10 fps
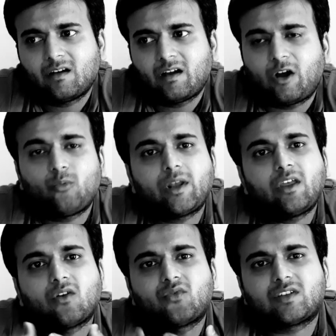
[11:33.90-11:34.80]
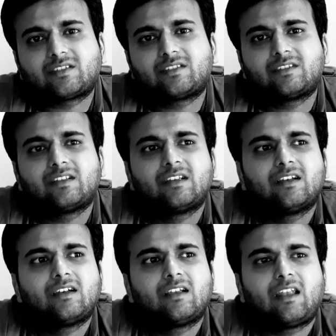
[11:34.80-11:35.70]
How many of us
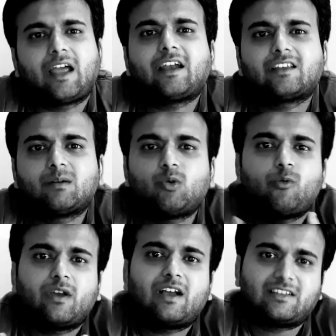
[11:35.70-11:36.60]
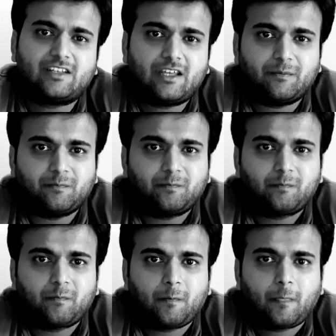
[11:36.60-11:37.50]
liked the movie Ghajini?
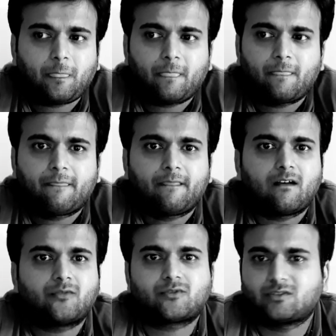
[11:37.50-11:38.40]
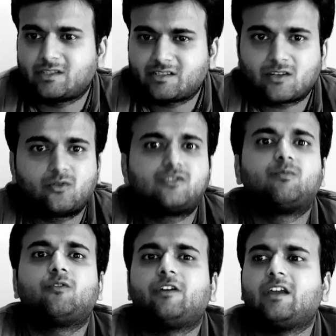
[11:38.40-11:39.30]
Of course, it's a good
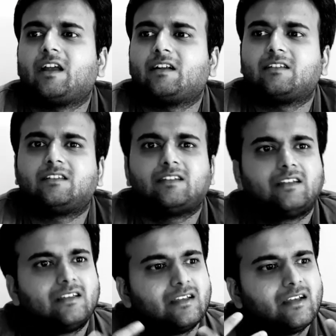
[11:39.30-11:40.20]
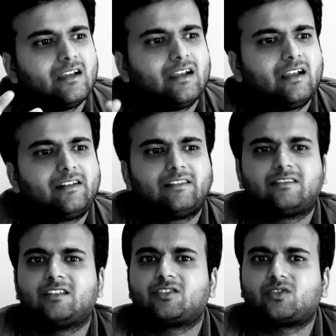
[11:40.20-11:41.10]
movie and it is
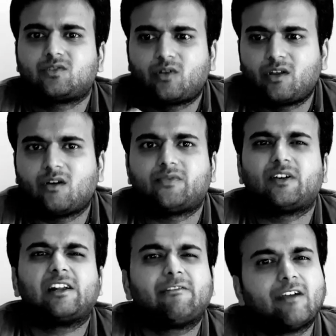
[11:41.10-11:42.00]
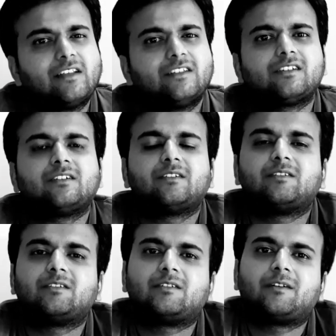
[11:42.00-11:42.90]
the story of a revenge.
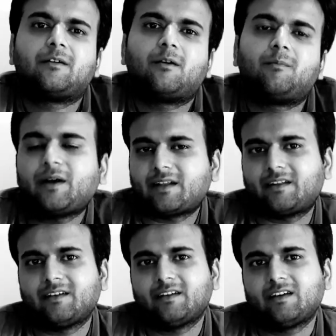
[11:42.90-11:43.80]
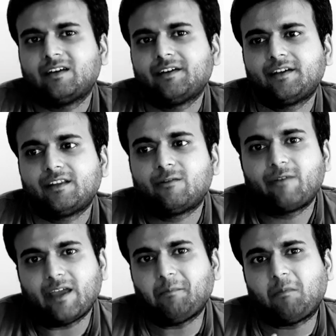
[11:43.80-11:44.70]
But the
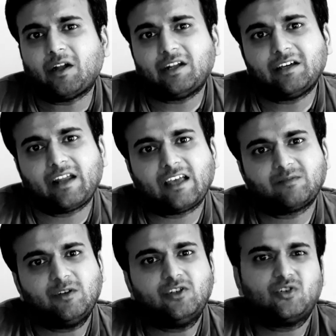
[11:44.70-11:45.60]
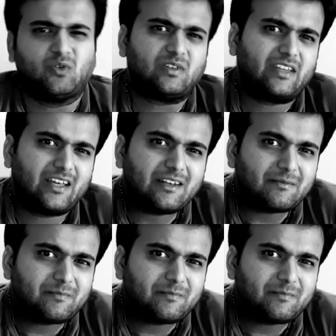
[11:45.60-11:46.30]
way murder has been shown there,